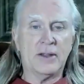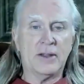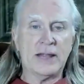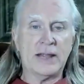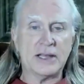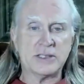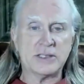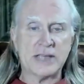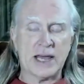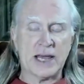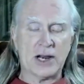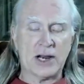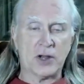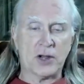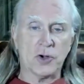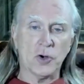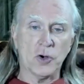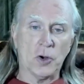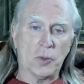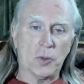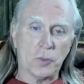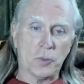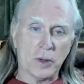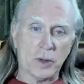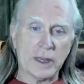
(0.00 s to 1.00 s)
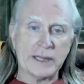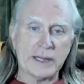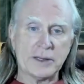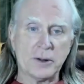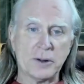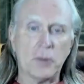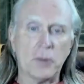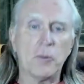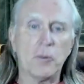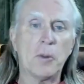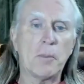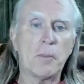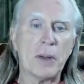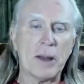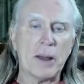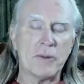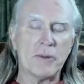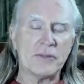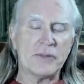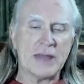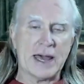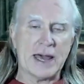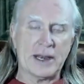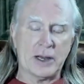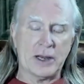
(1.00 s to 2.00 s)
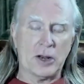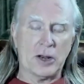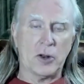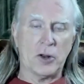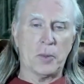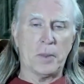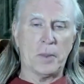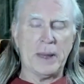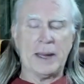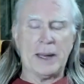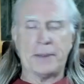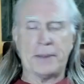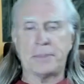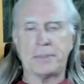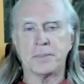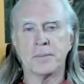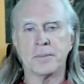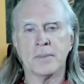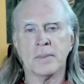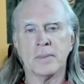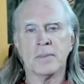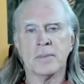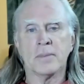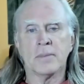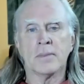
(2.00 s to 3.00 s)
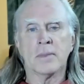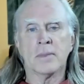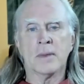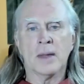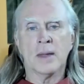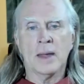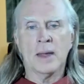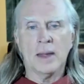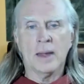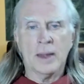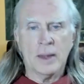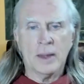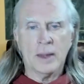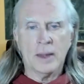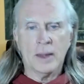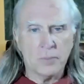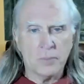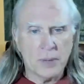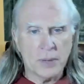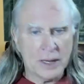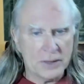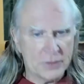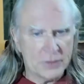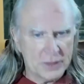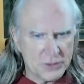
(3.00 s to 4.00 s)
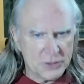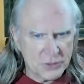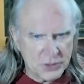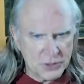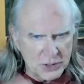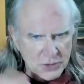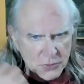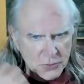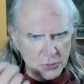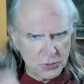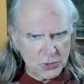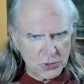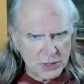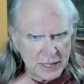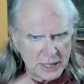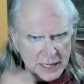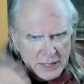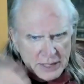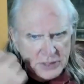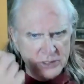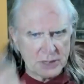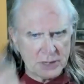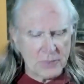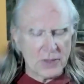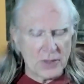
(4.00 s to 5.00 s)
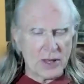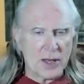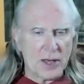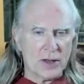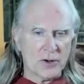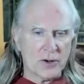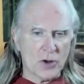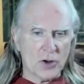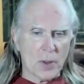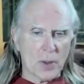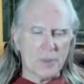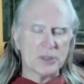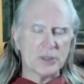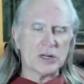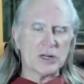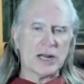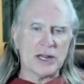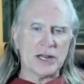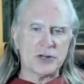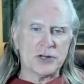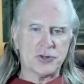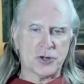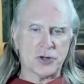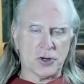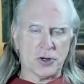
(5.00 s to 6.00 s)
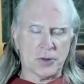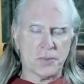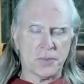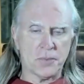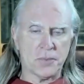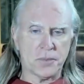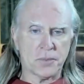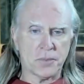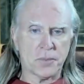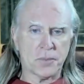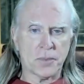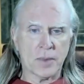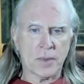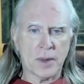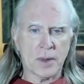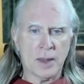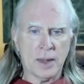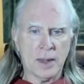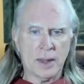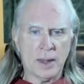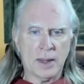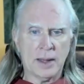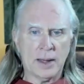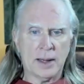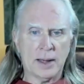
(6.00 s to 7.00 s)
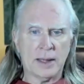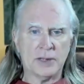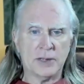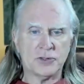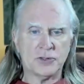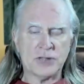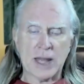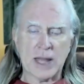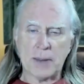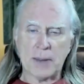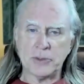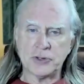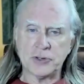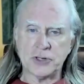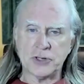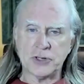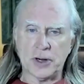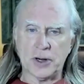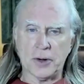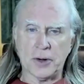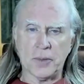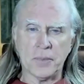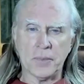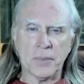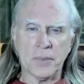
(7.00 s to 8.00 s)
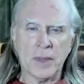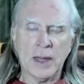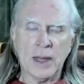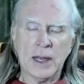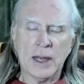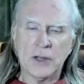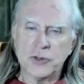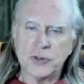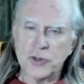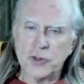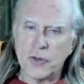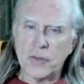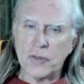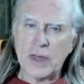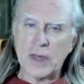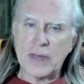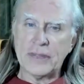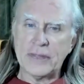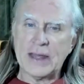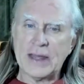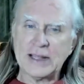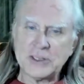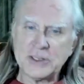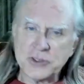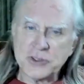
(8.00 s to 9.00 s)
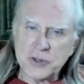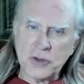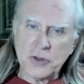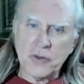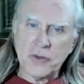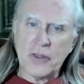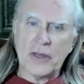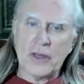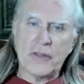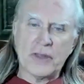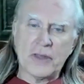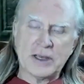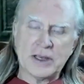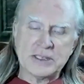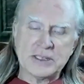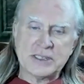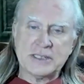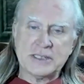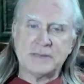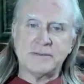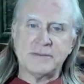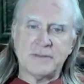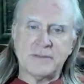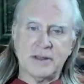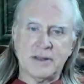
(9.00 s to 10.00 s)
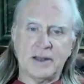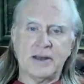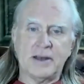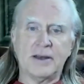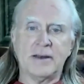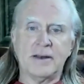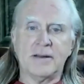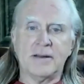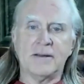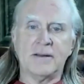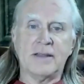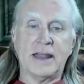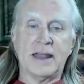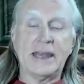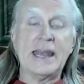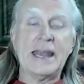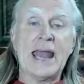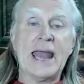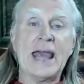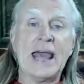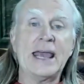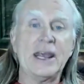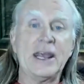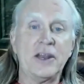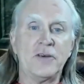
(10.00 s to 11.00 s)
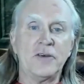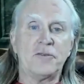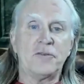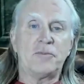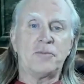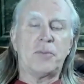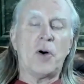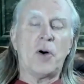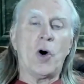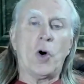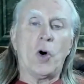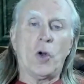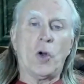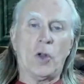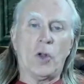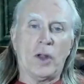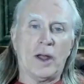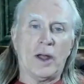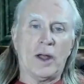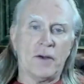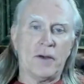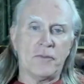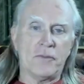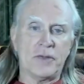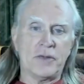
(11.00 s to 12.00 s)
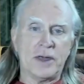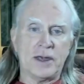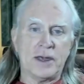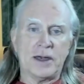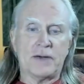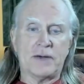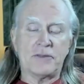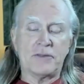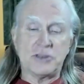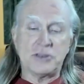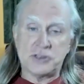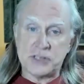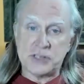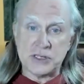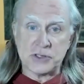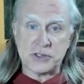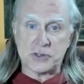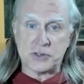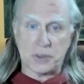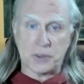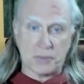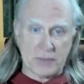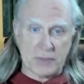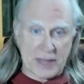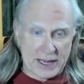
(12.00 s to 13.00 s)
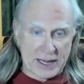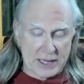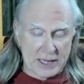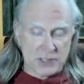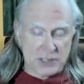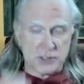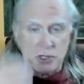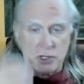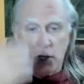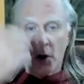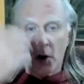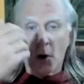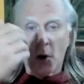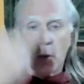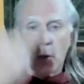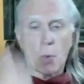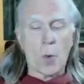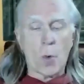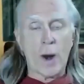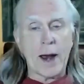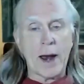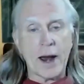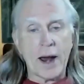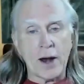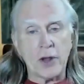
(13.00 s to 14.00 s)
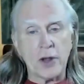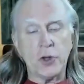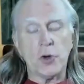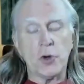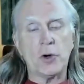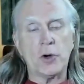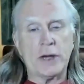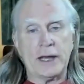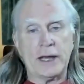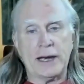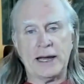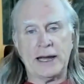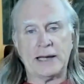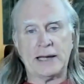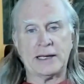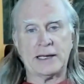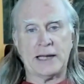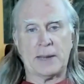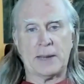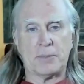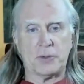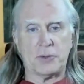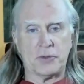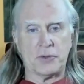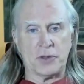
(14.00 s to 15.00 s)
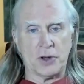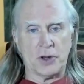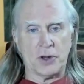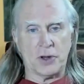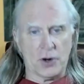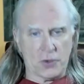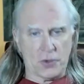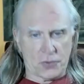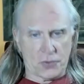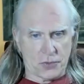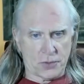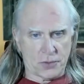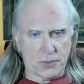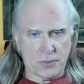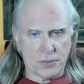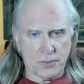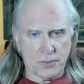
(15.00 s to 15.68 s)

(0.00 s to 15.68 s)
that's kind of cool. And we get to we'll play with that in a little bit. But this is we're getting some of the nomenclature established here. So that that's sort of the, the the the negative pole of the of the system. That is where you connect up with the Earth.